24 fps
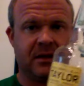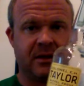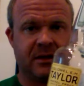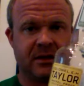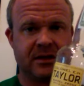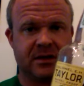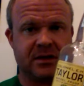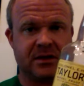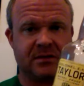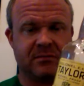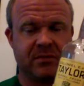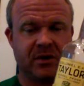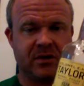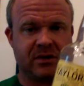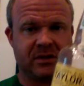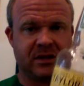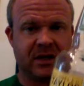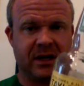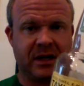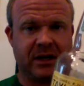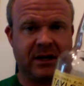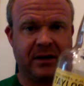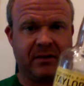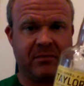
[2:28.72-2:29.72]
this is most
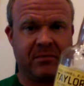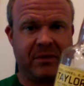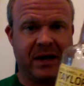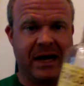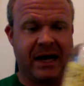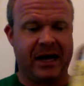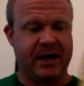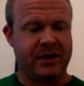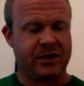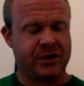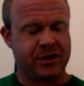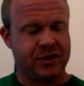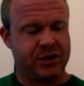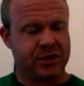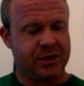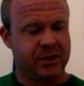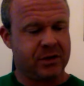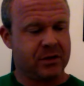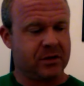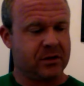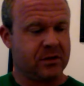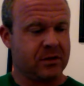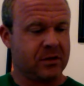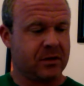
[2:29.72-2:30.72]
likely
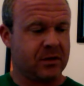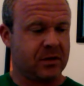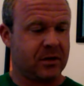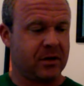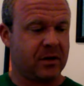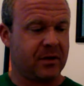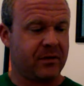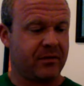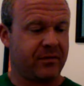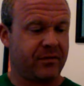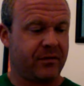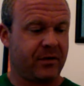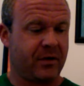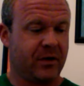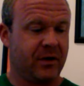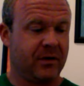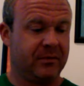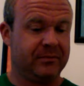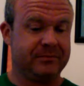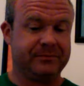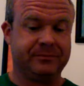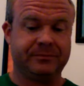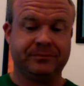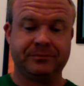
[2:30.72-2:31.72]
batched
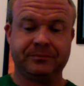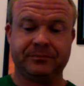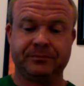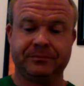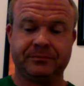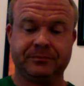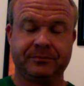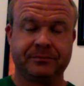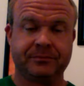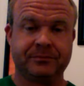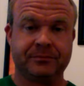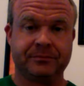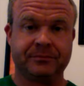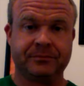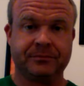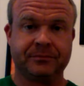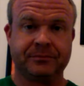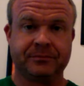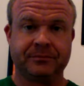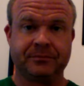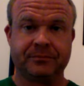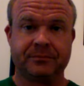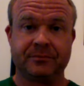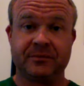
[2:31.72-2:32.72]
from
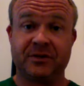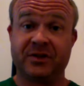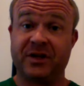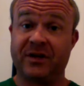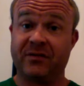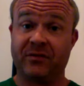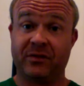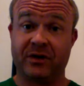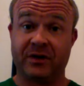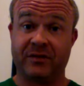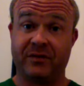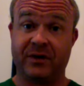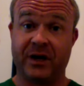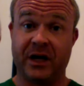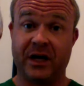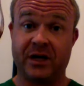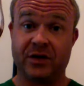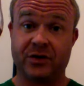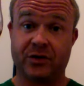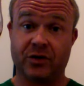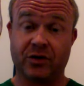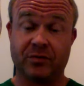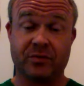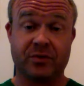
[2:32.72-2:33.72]
several different
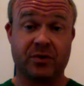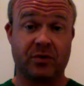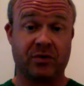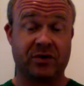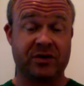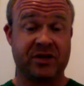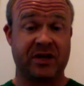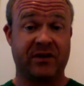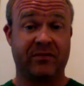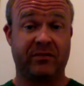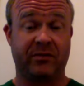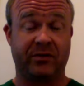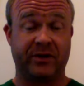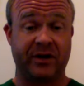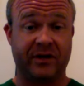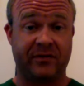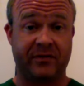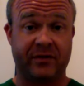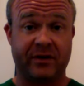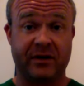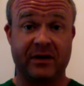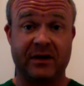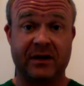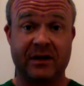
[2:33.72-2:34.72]
age groups or several
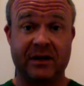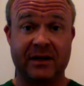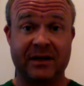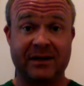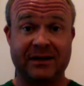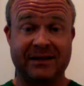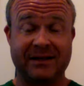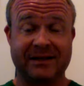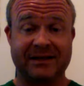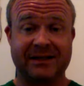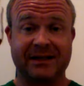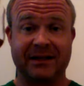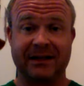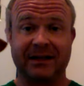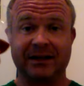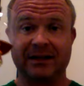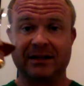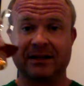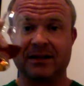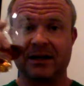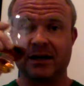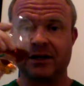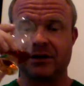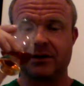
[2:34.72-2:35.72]
different
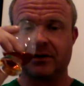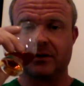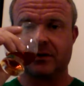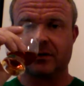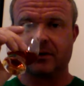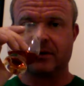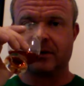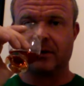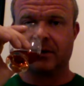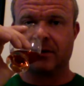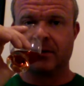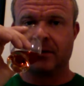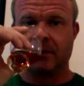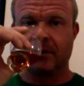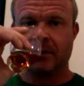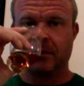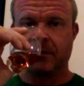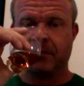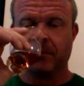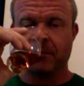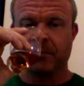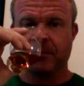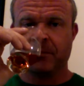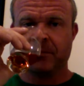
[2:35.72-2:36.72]
distilling sessions.
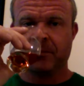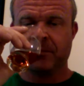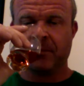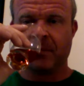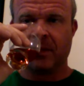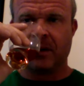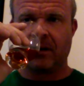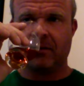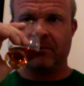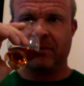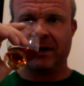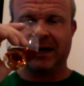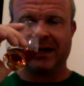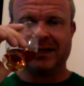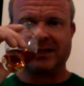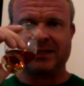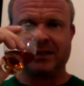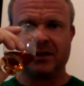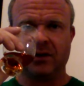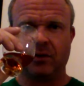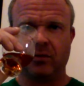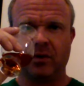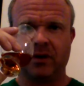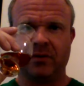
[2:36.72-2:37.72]
But I
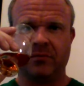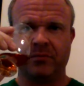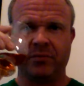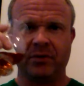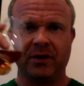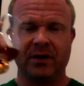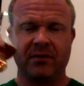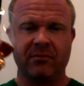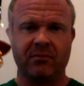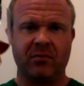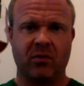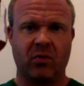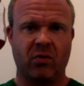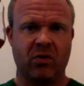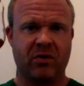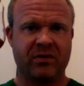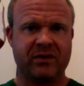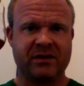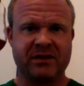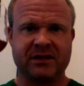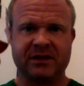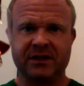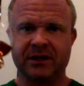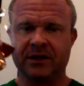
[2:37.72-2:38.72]
still wouldn't put it more
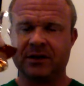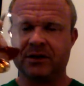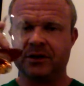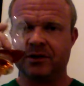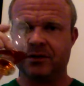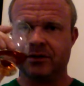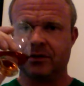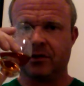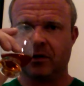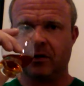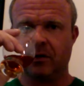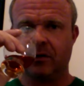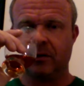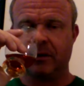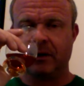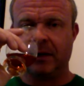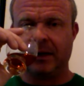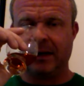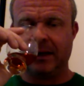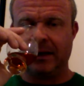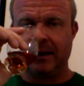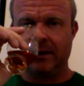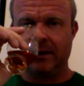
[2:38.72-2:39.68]
than 6 years old.